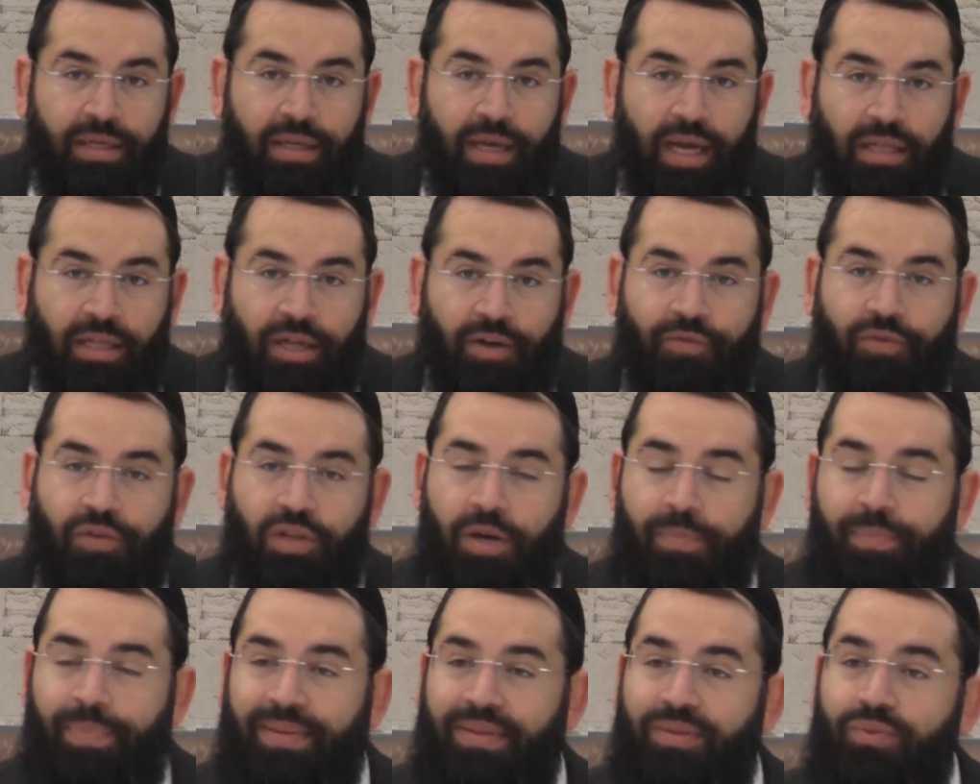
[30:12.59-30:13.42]
And therefore
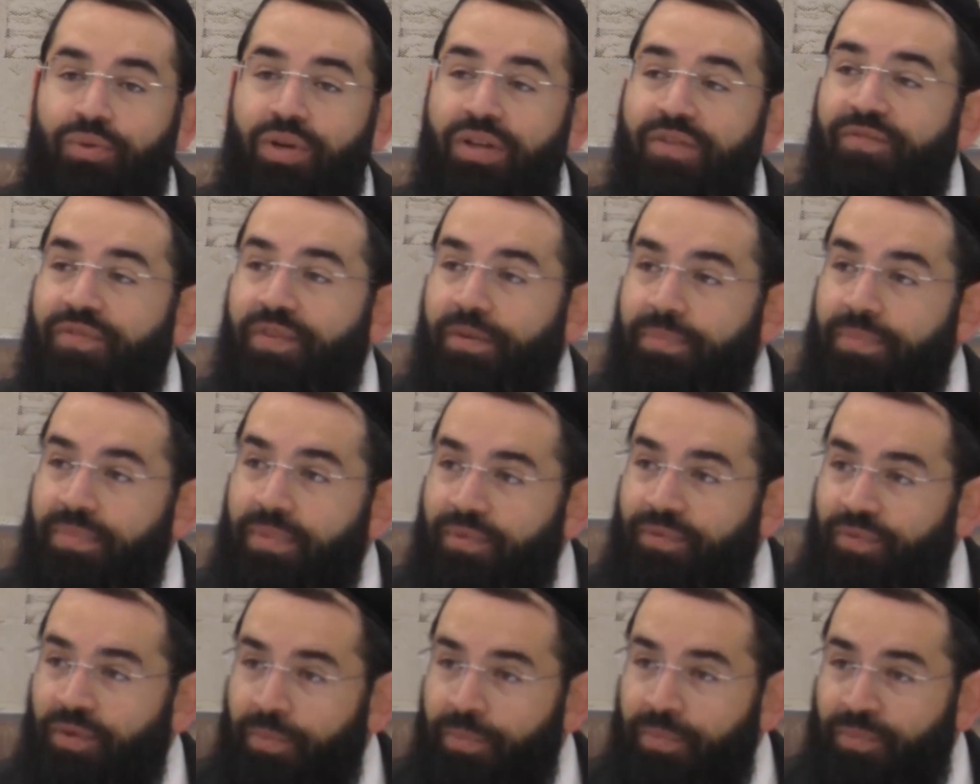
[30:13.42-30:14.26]
they're paturim
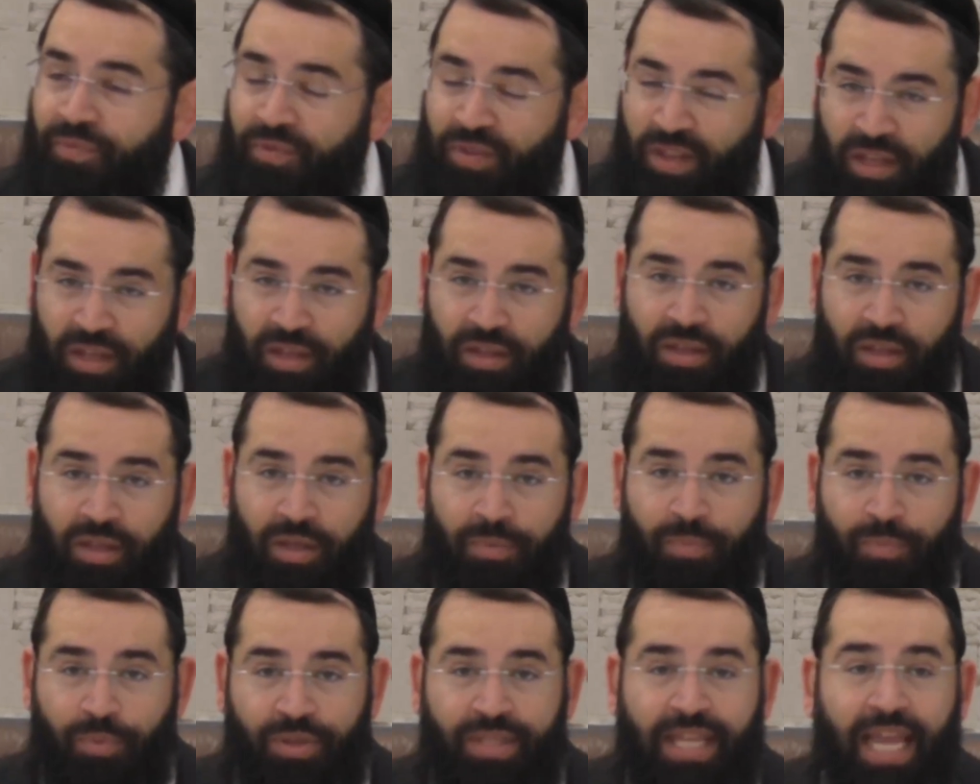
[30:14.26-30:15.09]
from
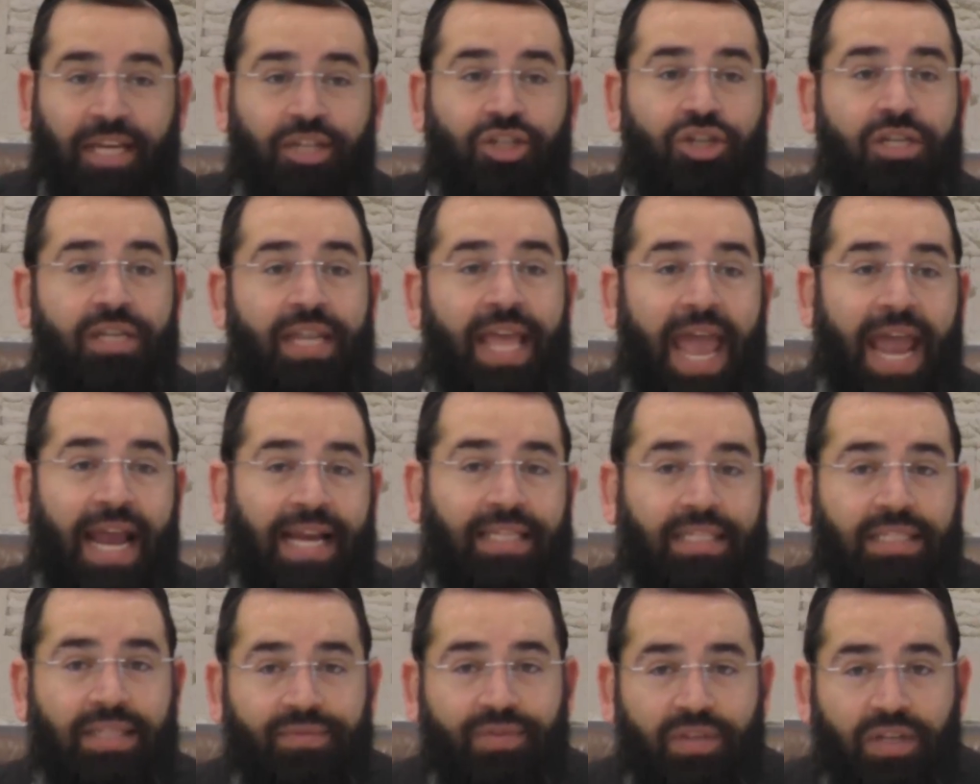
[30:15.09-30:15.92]
the protection
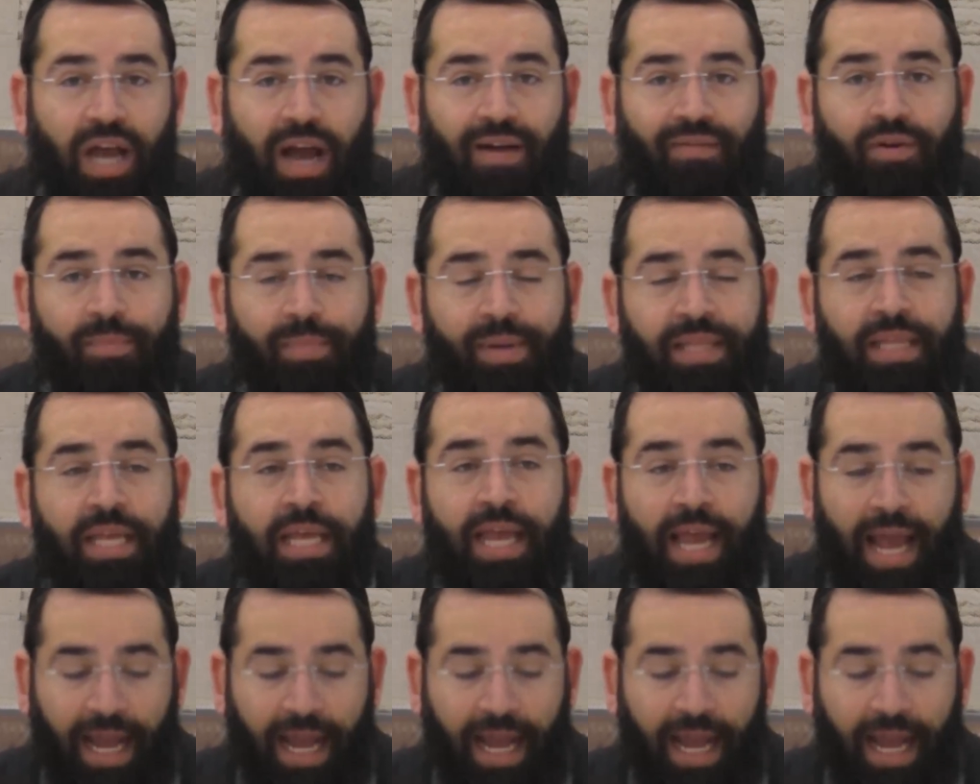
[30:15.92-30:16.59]
taxes of the government.